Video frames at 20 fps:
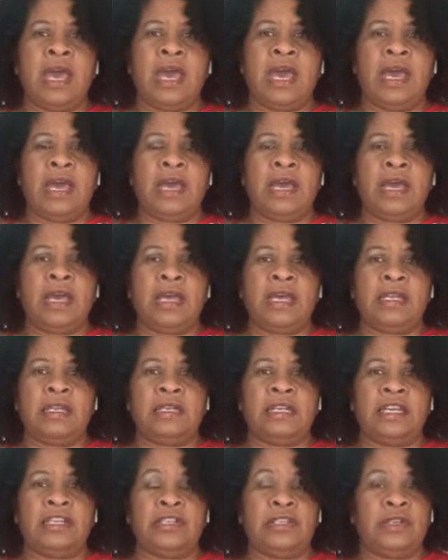And
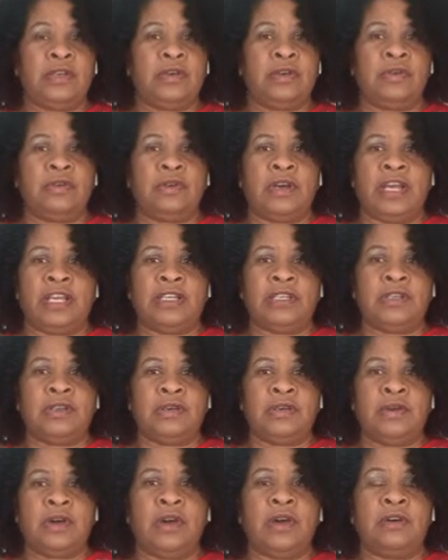I know, I
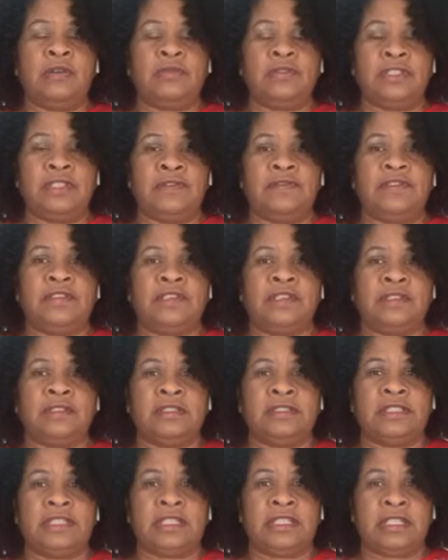know how
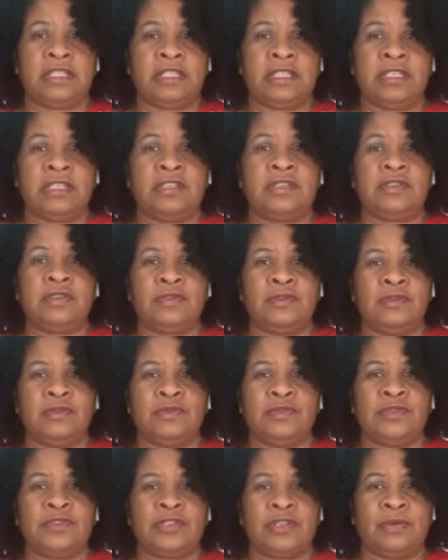difficult it is to
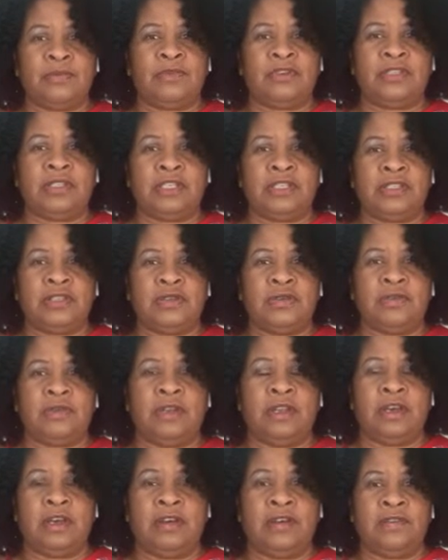lose someone that you
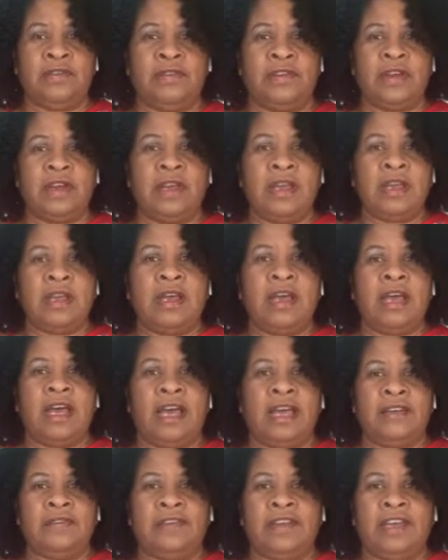love.
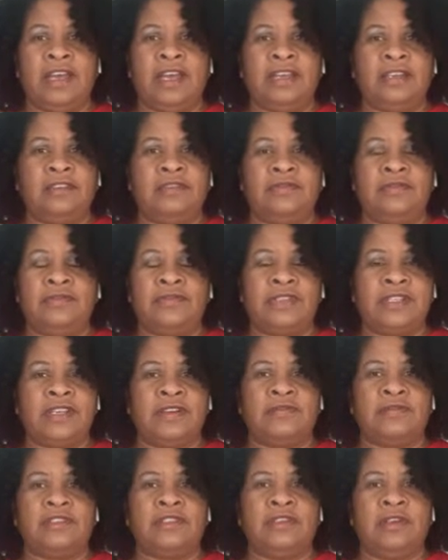I've had
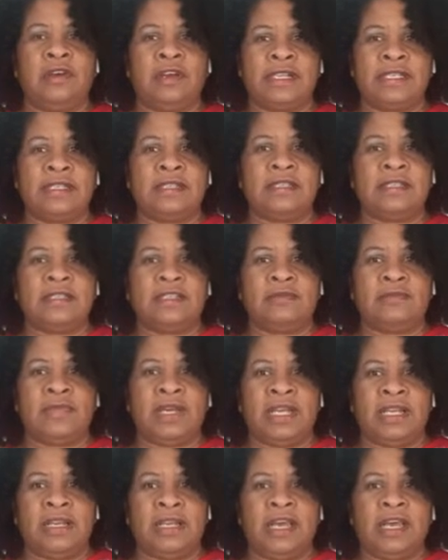several losses in
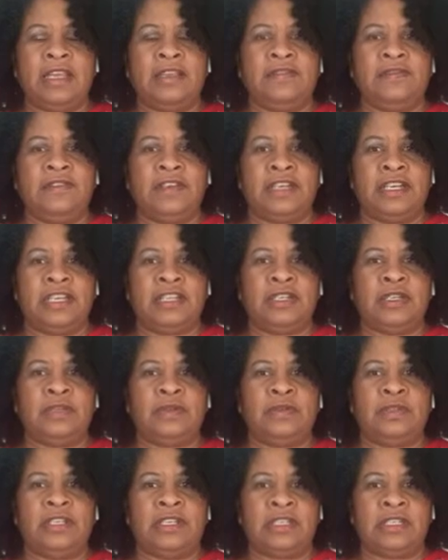my life and I know
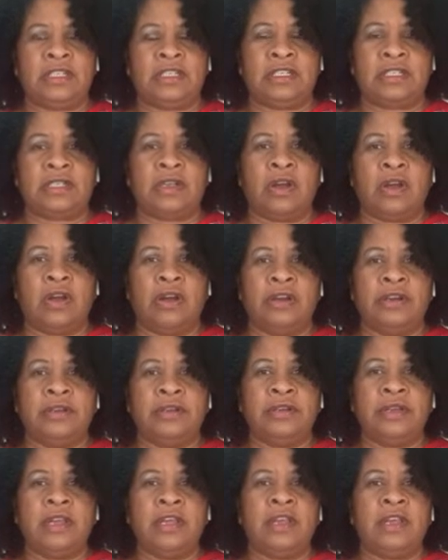that it is hard.
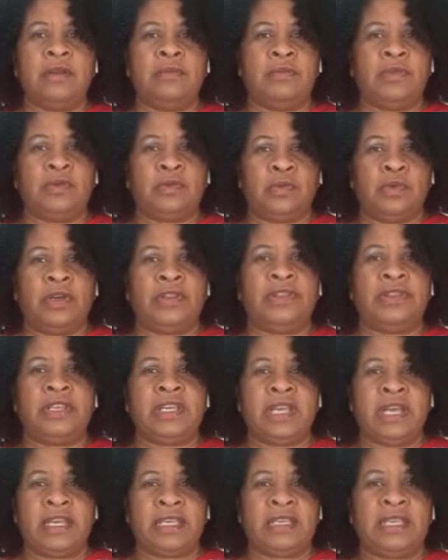But one
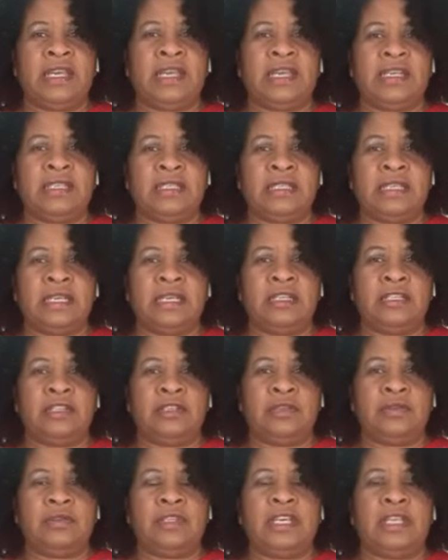thing I can tell
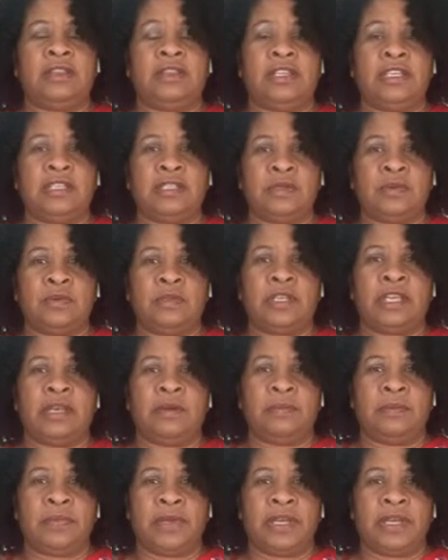you that things will get